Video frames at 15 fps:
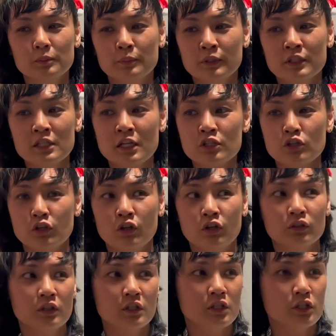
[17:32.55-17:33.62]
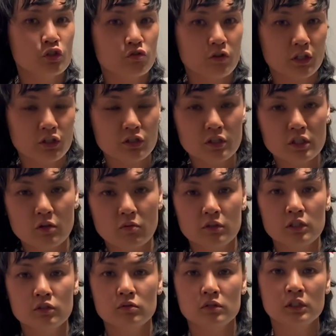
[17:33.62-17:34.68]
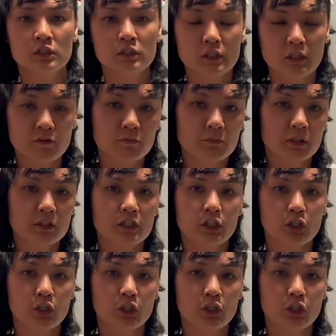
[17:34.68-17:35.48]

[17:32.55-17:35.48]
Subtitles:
Besides all the distractions that we need to earn enough money,